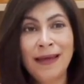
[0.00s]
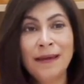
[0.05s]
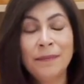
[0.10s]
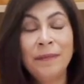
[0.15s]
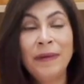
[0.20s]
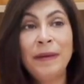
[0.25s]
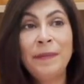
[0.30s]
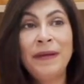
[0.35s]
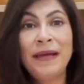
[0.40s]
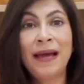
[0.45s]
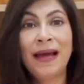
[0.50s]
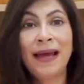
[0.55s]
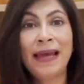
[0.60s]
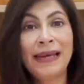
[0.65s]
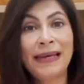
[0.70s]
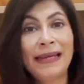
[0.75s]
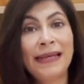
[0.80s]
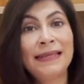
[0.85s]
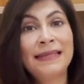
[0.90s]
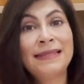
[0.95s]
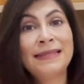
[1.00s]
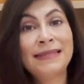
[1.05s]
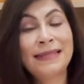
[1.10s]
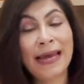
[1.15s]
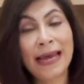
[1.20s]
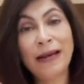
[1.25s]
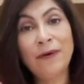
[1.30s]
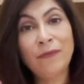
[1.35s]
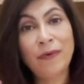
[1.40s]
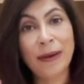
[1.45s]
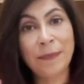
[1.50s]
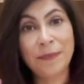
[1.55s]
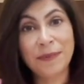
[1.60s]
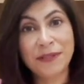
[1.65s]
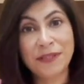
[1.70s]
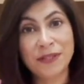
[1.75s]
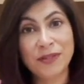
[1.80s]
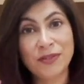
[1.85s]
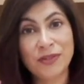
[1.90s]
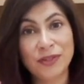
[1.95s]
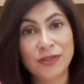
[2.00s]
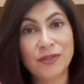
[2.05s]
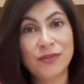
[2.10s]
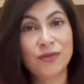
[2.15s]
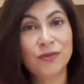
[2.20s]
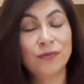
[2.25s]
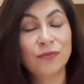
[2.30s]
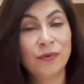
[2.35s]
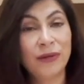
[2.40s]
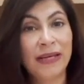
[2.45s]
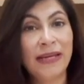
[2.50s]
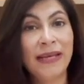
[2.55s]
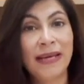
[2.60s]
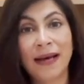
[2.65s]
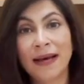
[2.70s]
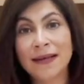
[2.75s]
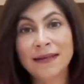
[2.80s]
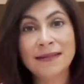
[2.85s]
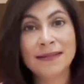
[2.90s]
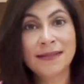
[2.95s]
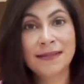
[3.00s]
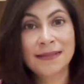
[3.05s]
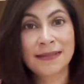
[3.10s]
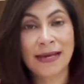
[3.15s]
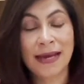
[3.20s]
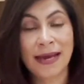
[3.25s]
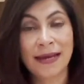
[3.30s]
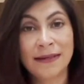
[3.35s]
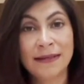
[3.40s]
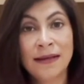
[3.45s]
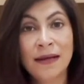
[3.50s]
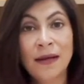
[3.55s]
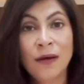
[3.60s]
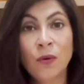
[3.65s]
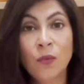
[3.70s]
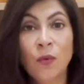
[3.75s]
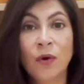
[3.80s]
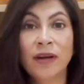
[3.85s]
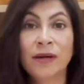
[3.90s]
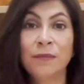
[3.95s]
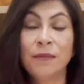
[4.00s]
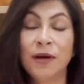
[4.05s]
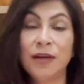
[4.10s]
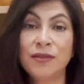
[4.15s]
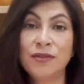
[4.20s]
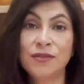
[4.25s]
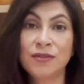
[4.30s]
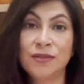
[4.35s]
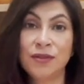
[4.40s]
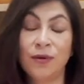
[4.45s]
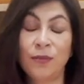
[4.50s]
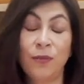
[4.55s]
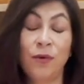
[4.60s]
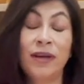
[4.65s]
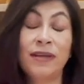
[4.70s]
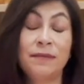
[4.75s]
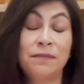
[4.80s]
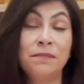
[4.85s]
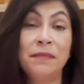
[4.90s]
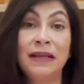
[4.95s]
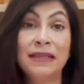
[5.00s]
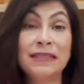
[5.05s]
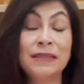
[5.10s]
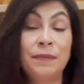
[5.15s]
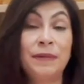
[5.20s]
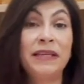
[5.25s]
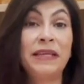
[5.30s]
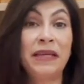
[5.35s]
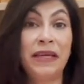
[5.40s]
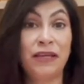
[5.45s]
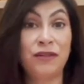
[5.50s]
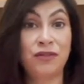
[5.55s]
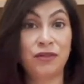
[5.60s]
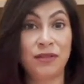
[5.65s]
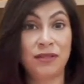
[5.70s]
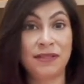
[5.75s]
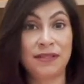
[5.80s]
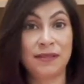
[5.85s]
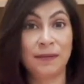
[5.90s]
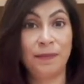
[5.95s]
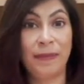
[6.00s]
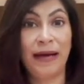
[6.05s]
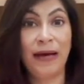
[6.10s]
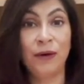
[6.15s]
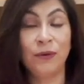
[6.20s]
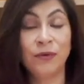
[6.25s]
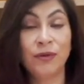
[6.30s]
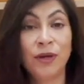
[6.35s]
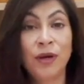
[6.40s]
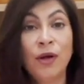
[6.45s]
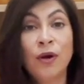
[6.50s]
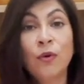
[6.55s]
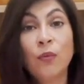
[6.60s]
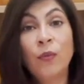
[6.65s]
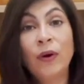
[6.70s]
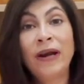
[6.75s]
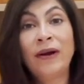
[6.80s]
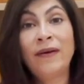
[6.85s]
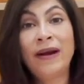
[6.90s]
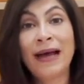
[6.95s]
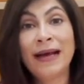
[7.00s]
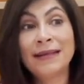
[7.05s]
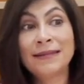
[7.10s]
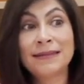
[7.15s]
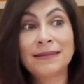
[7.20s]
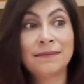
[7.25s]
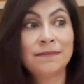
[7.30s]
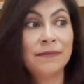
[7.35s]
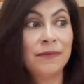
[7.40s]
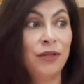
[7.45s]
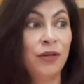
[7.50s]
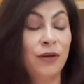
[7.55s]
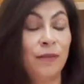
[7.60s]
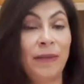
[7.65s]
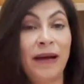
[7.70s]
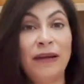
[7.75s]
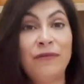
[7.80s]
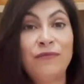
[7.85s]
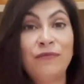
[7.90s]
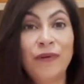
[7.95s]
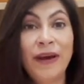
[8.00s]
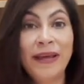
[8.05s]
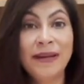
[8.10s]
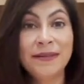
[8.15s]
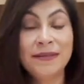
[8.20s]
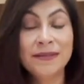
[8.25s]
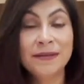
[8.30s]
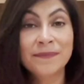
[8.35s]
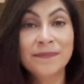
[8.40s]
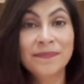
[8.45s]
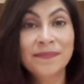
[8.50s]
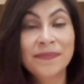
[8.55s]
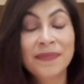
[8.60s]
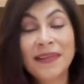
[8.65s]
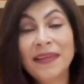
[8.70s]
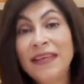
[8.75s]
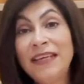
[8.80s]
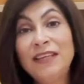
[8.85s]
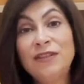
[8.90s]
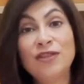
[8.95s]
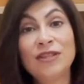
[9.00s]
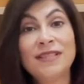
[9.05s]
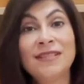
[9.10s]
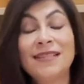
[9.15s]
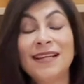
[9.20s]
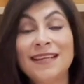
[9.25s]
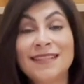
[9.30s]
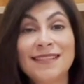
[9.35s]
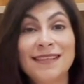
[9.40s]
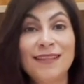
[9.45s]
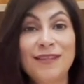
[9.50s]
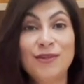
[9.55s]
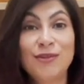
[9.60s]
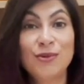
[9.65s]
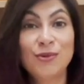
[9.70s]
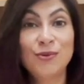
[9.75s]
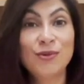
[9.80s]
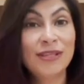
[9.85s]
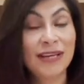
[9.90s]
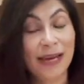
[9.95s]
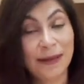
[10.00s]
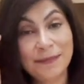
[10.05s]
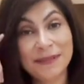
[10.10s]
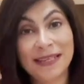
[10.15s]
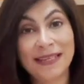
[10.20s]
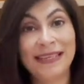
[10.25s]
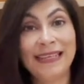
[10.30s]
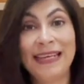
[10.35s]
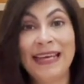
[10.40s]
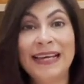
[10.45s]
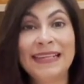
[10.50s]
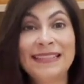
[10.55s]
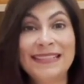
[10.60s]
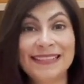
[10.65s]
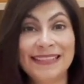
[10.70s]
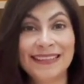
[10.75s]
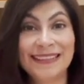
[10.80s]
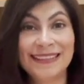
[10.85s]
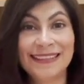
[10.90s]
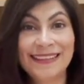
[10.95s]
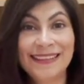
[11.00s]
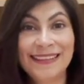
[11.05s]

Maybe I need 10 repetitions to really understand what Montessori, what multiplication is about. Whereas, you know, my friend, he just does it in two times and he gets it.